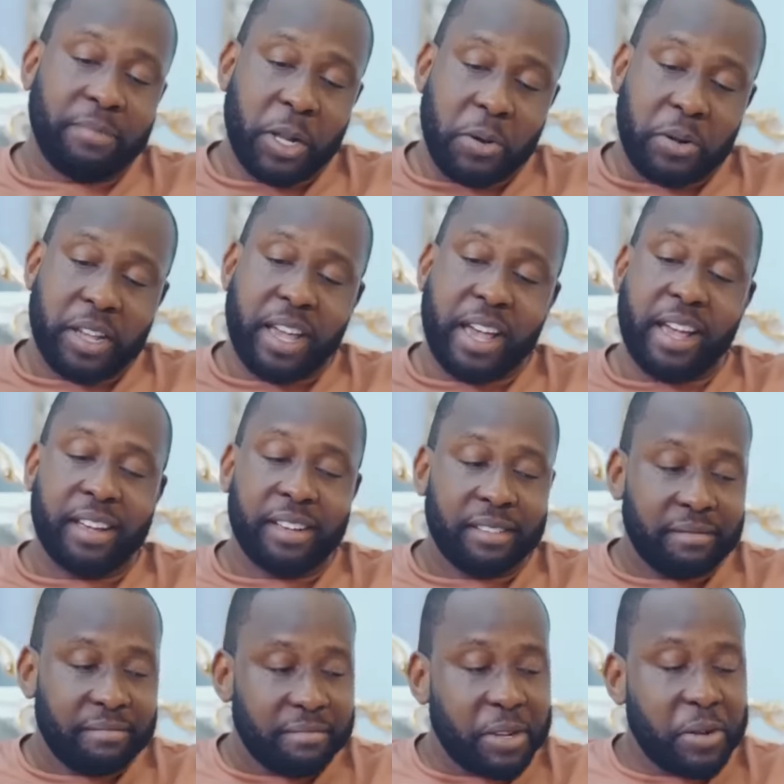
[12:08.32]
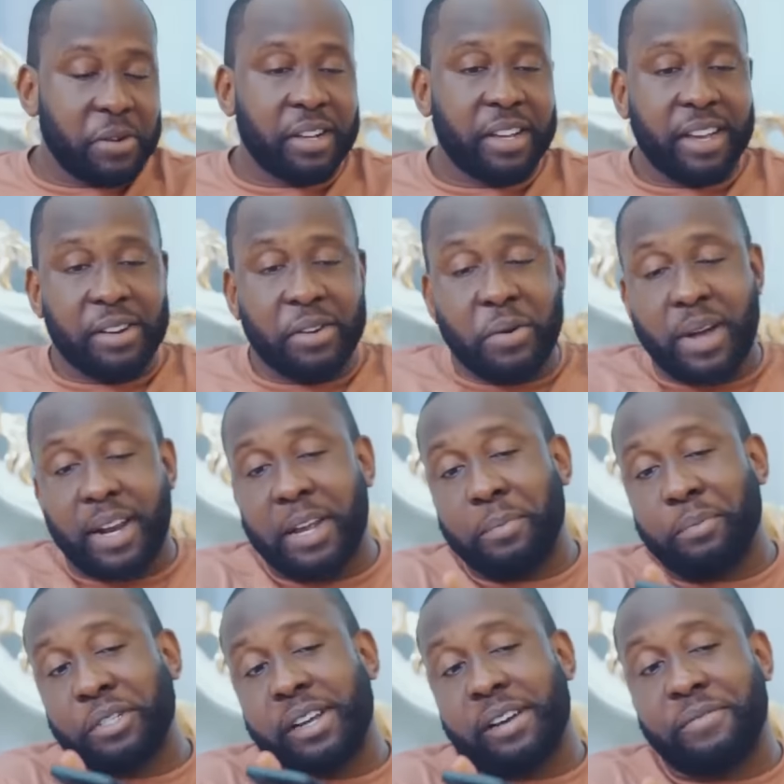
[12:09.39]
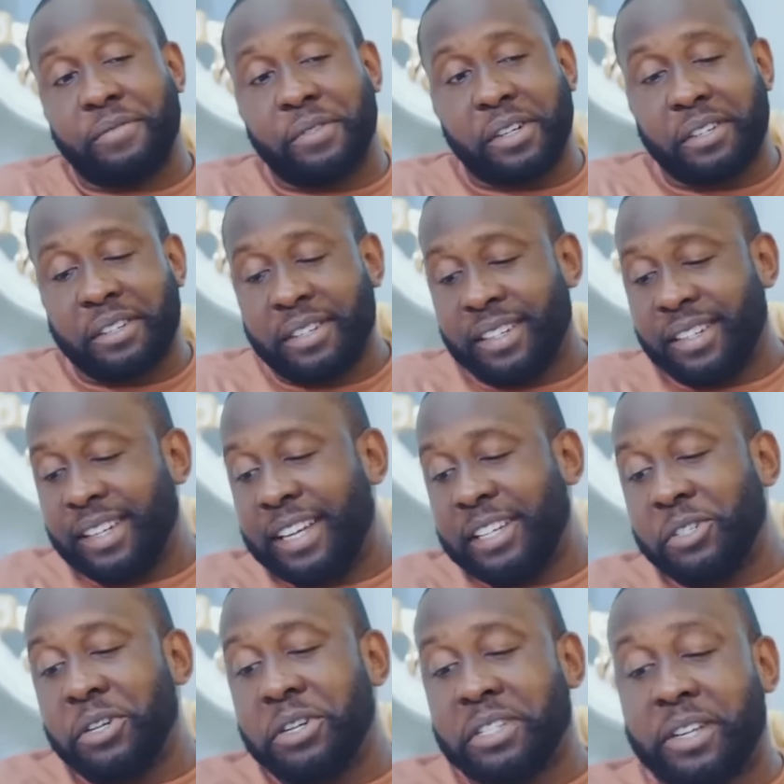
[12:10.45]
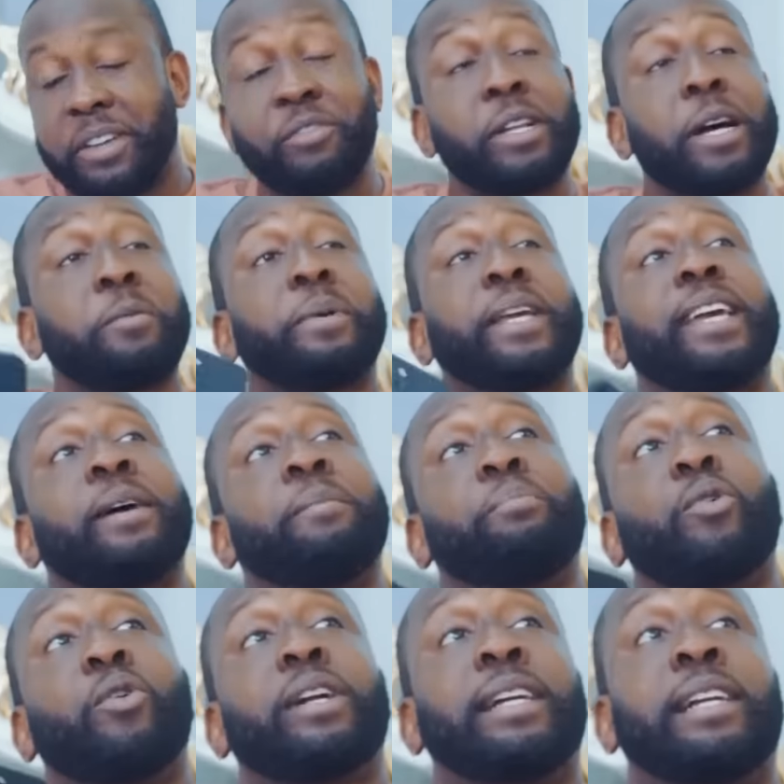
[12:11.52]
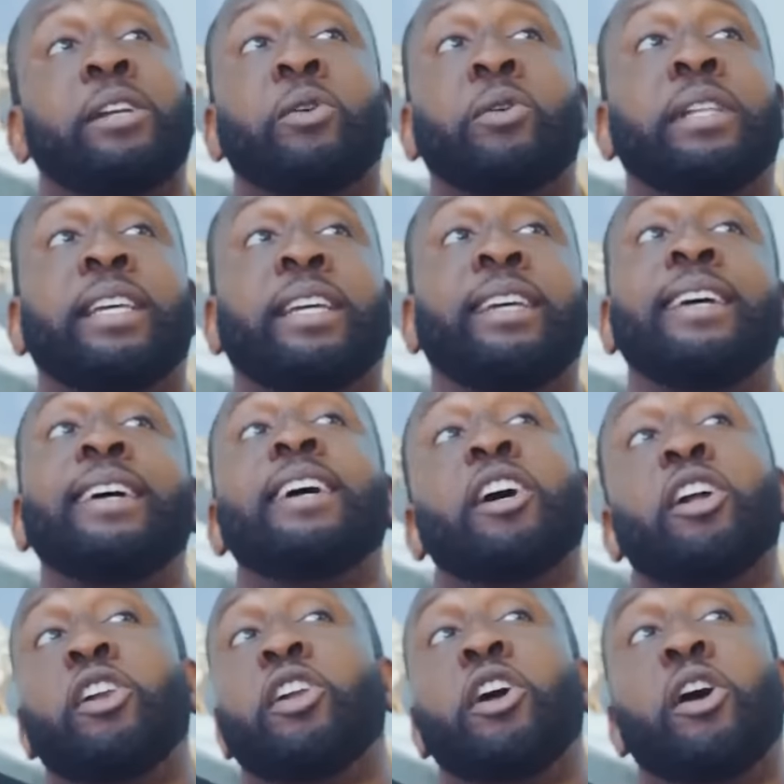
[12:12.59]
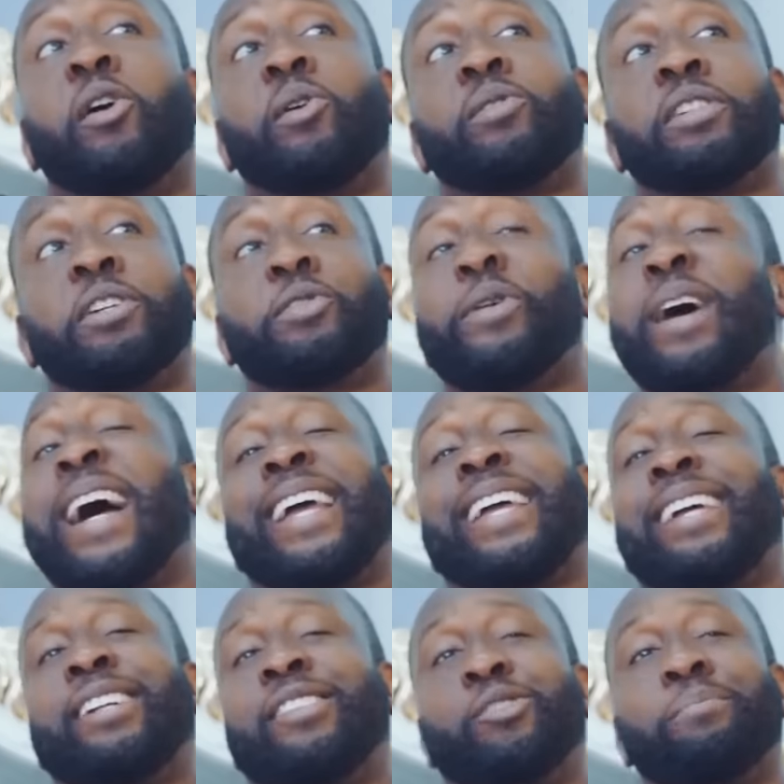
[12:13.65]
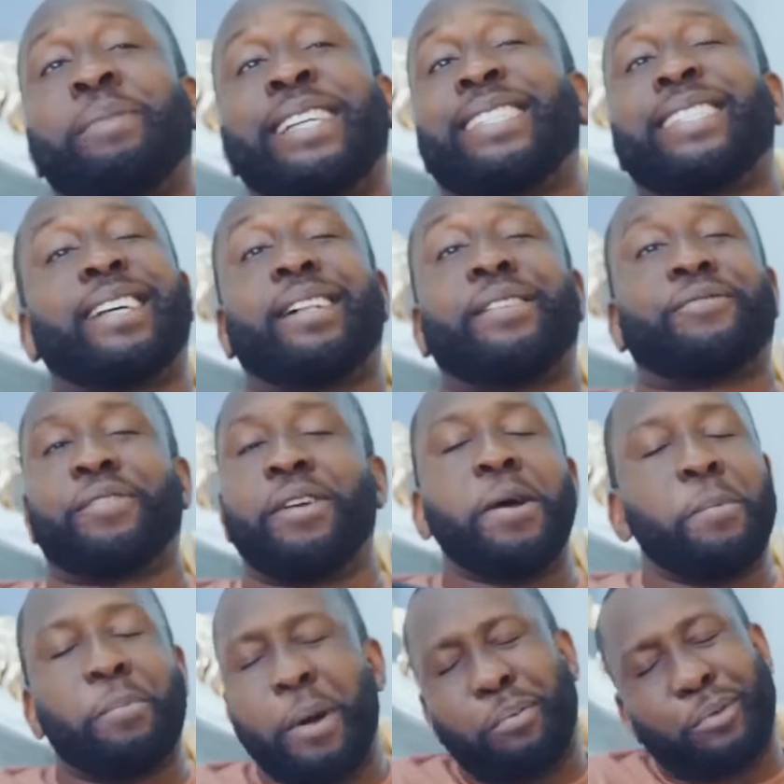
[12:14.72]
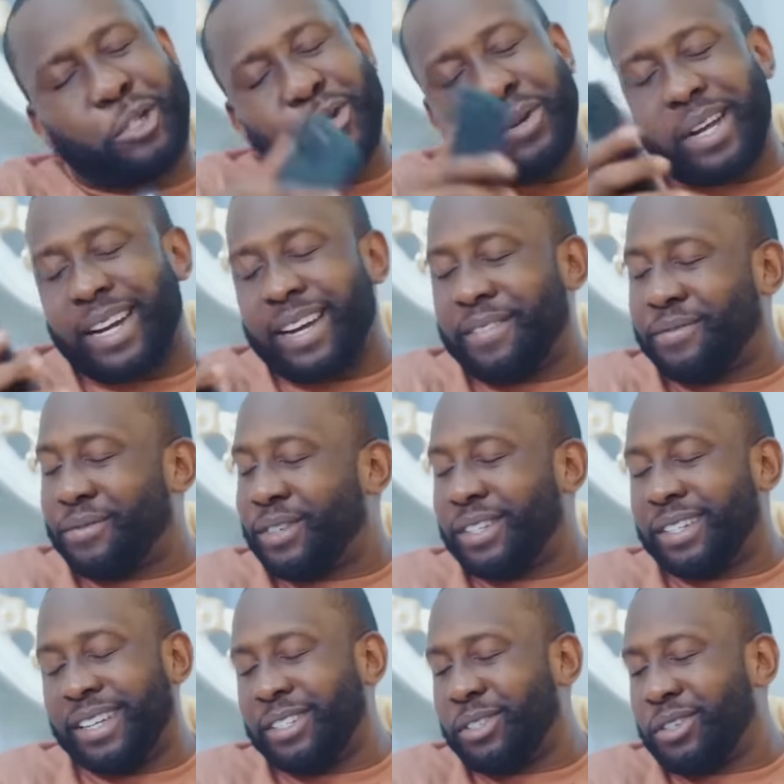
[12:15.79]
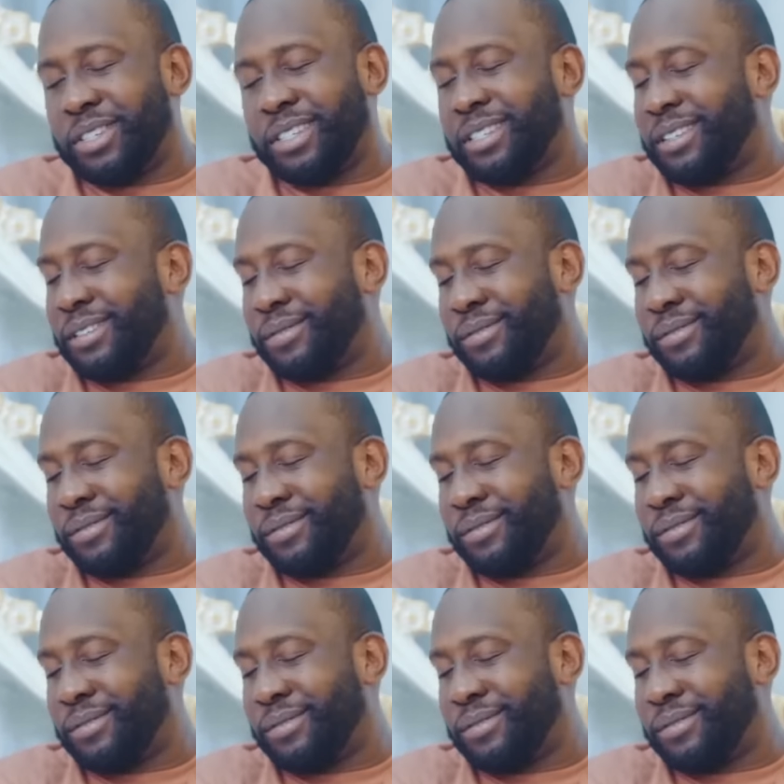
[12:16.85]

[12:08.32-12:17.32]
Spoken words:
Okay. No, I'll let you have fun. Enjoy yourself. Even though I'll be here bored and lonely, alone, crying to myself. Maybe we should go and have fun. Enjoy yourself.